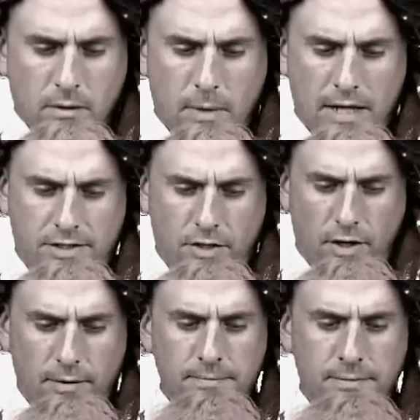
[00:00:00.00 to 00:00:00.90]

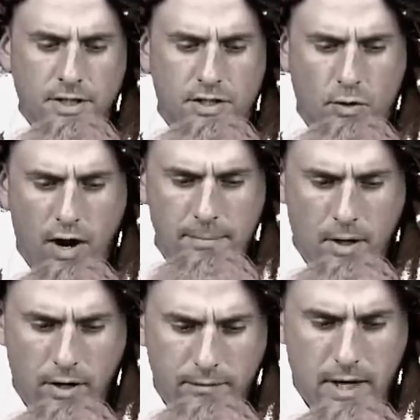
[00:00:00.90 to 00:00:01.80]
Master, describe
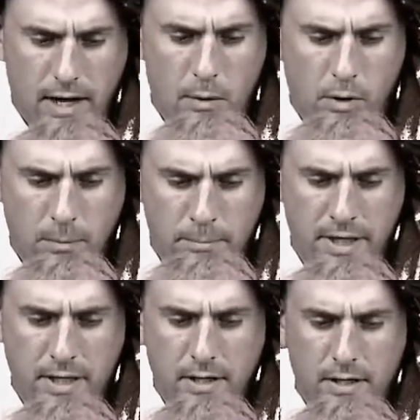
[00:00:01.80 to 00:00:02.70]
her, and I will
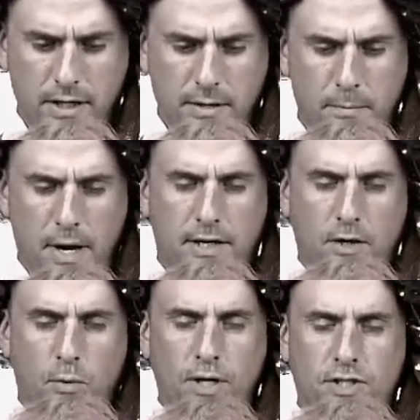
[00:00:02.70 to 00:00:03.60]
immediately make
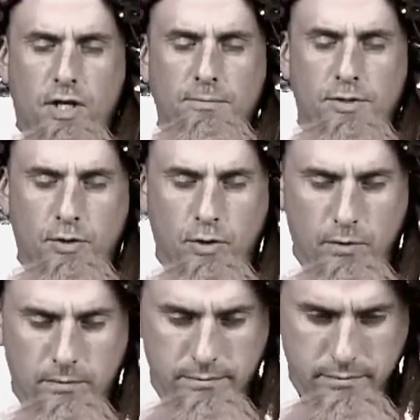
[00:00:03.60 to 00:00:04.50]
your wish come true.